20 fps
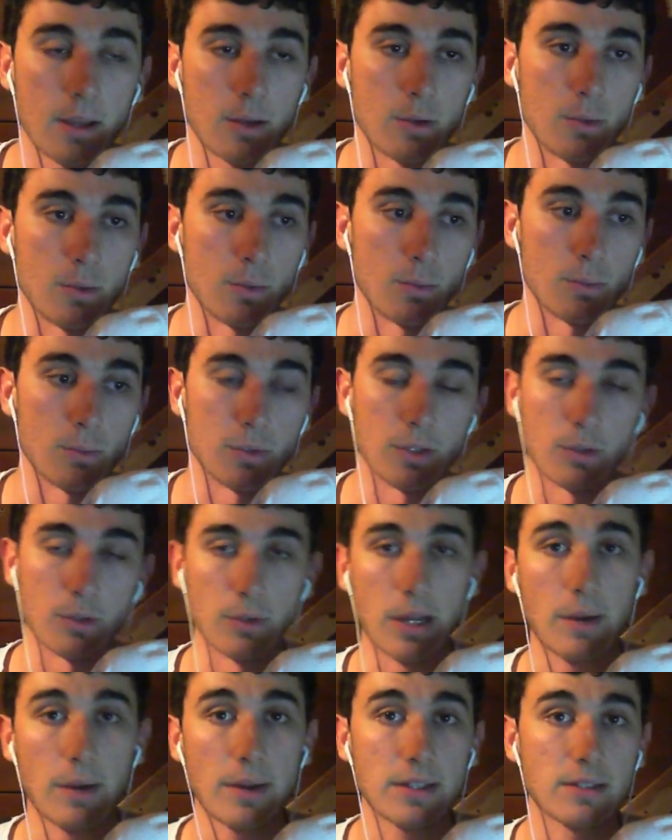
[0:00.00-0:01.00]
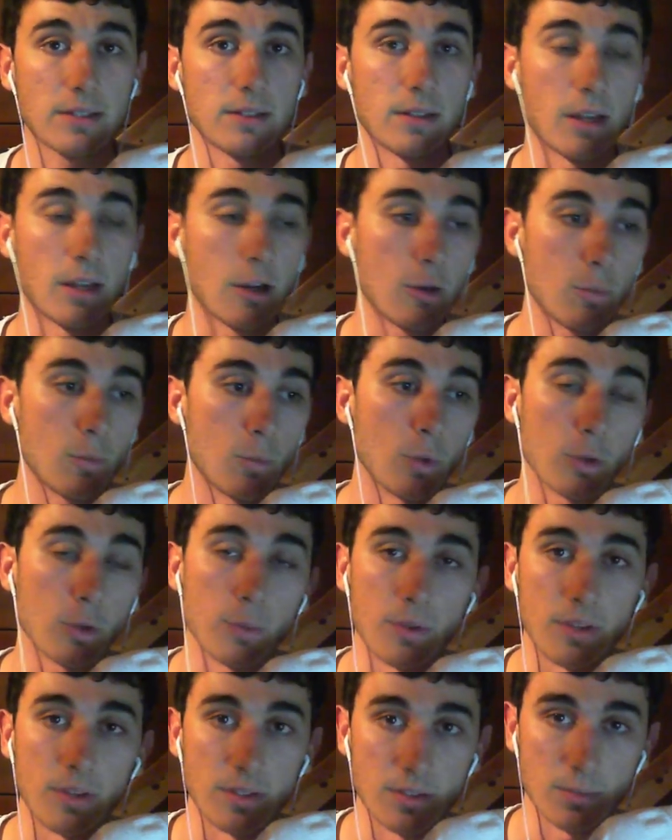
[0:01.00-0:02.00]
who, you know, now has to help work
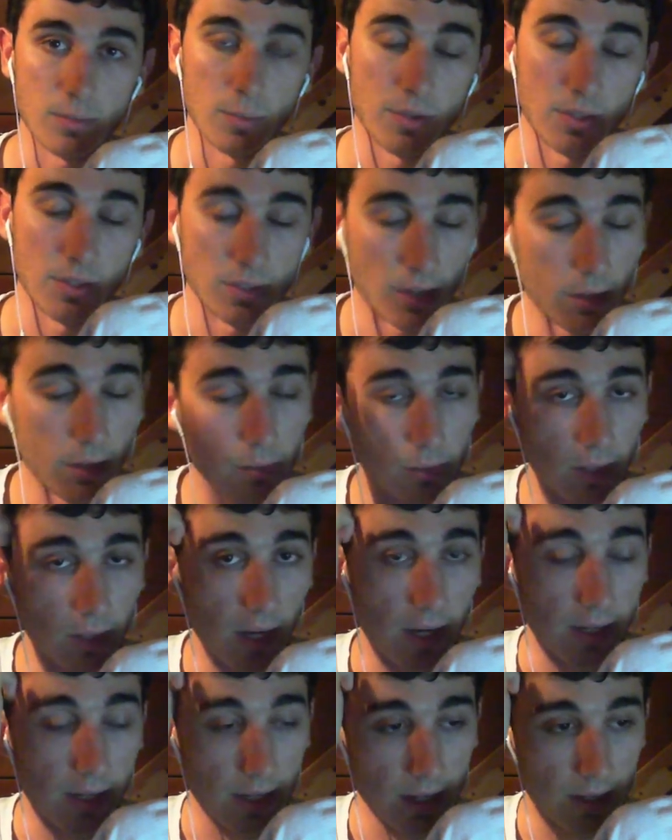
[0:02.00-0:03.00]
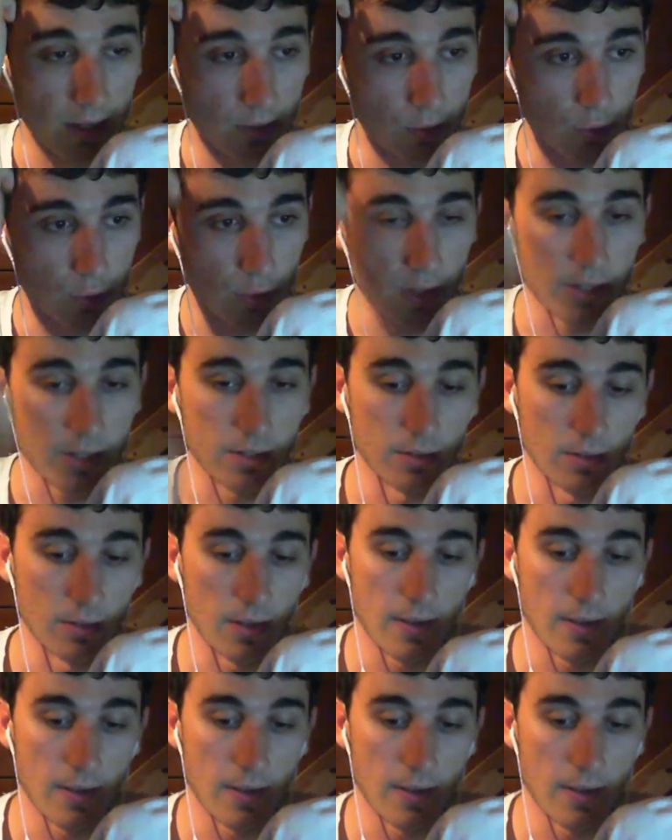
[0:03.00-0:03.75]
with this other guy and try and,